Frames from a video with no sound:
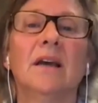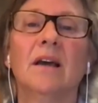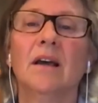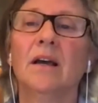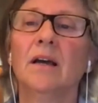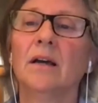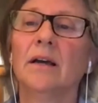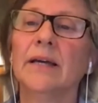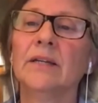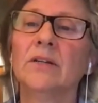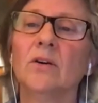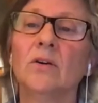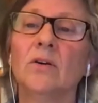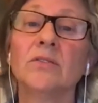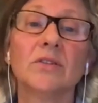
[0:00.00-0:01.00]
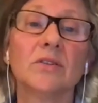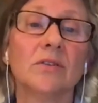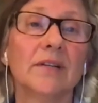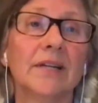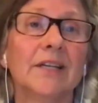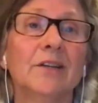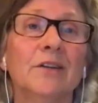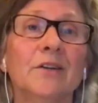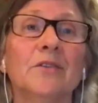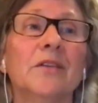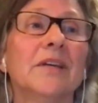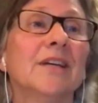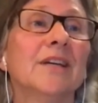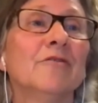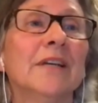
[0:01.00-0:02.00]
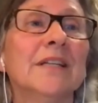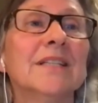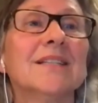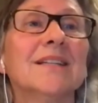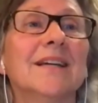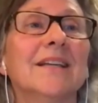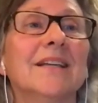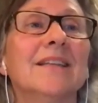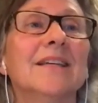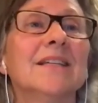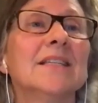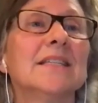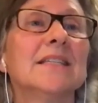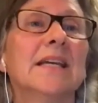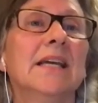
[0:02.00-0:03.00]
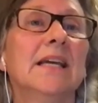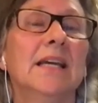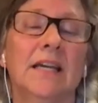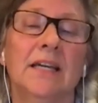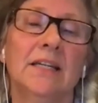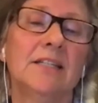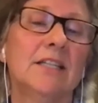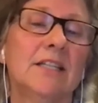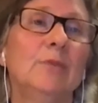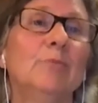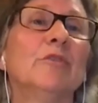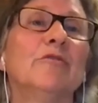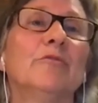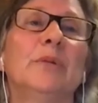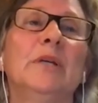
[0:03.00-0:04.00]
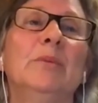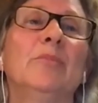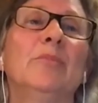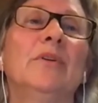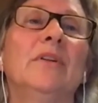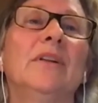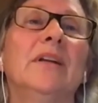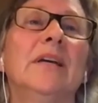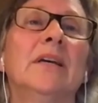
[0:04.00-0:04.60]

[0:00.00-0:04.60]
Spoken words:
And also to let you know that events like this take a team of people